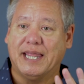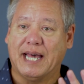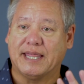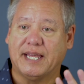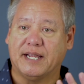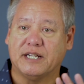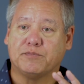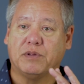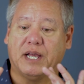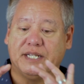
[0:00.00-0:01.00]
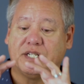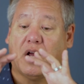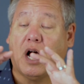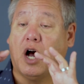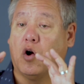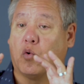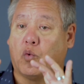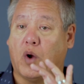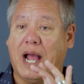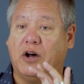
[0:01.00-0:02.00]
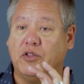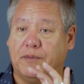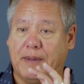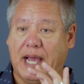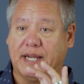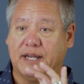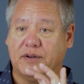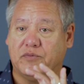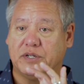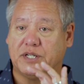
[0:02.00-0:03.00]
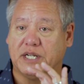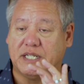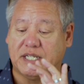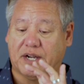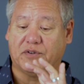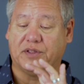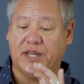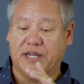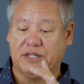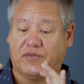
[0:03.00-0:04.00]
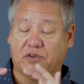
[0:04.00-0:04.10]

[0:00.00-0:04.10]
That then gets placed around the magnet, which does several things.